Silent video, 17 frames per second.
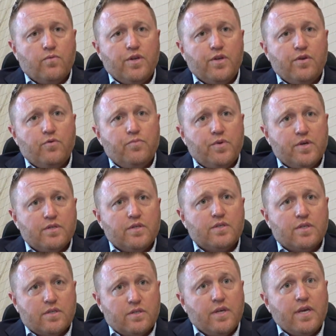We do
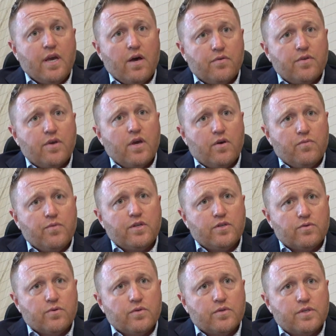business as Lee Healthcare
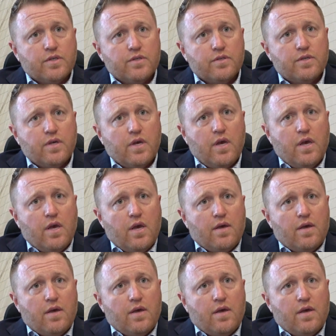Resources.